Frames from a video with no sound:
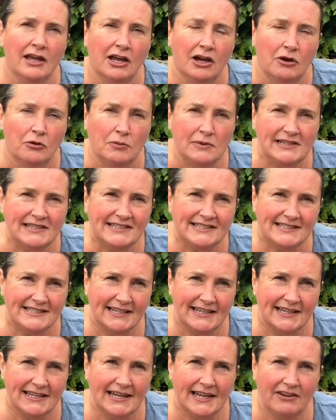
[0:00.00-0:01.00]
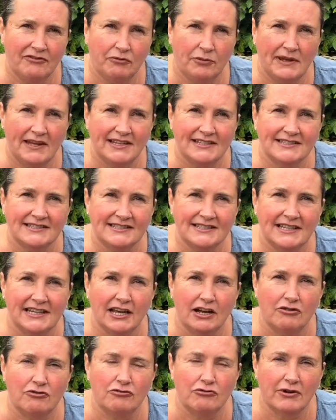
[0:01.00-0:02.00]
we see if we can see
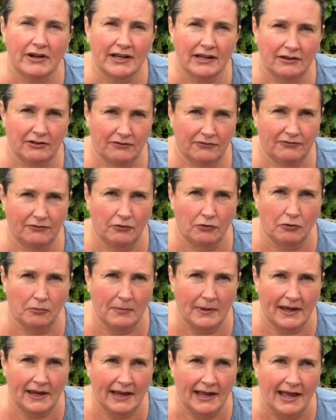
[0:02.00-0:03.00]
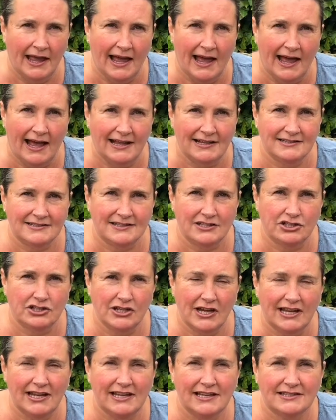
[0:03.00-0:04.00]
a wrinkle forming as the
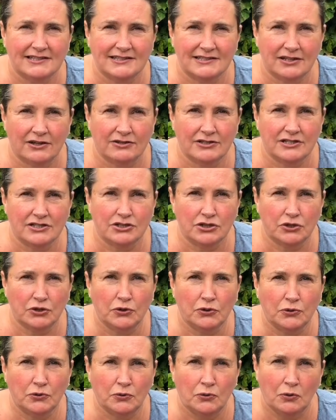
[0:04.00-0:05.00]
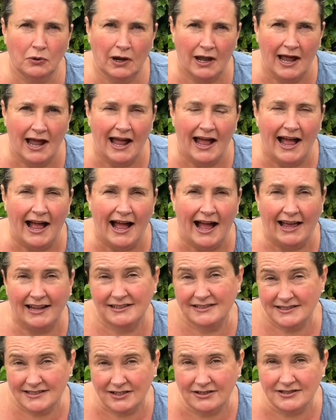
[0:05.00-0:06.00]
jelly has started to cool and
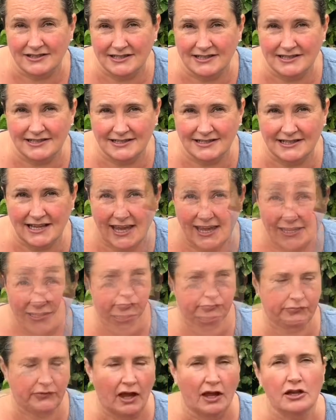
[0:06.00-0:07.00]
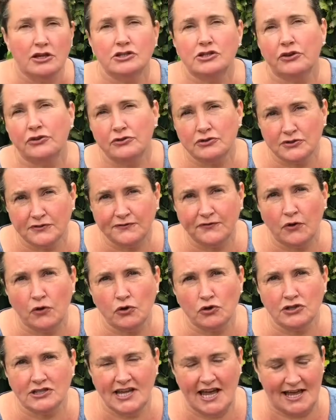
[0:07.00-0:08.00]
started to set. So those
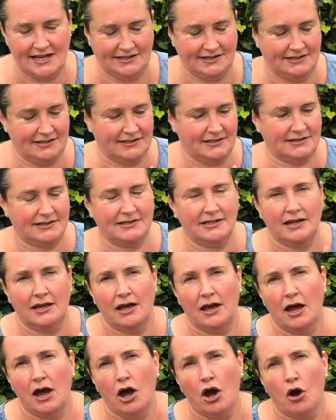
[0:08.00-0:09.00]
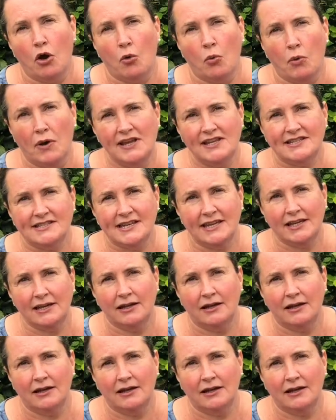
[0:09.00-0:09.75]
4 tests: waiting,